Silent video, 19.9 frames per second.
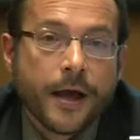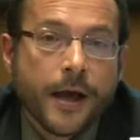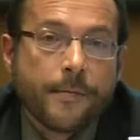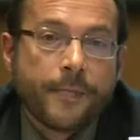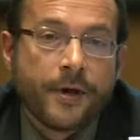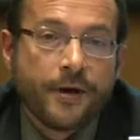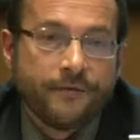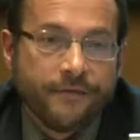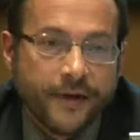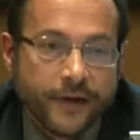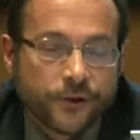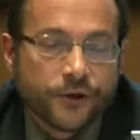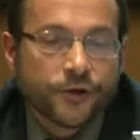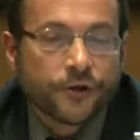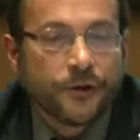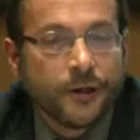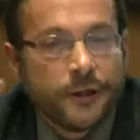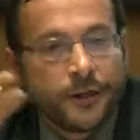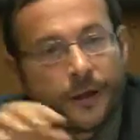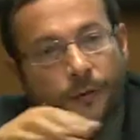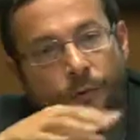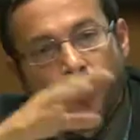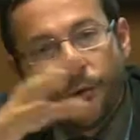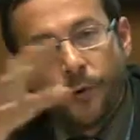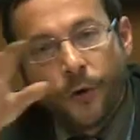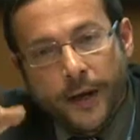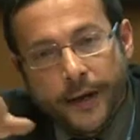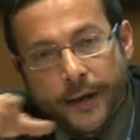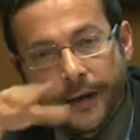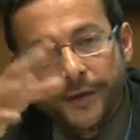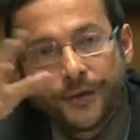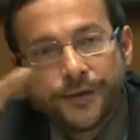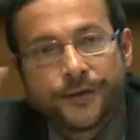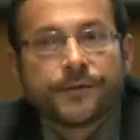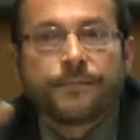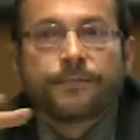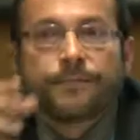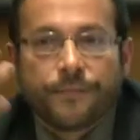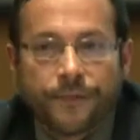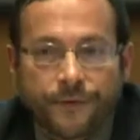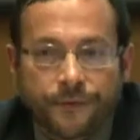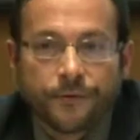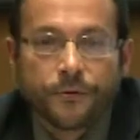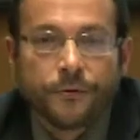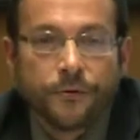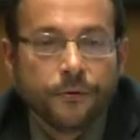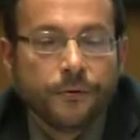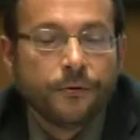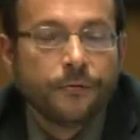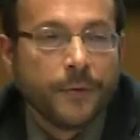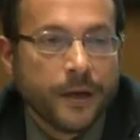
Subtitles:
But eventually there were ways through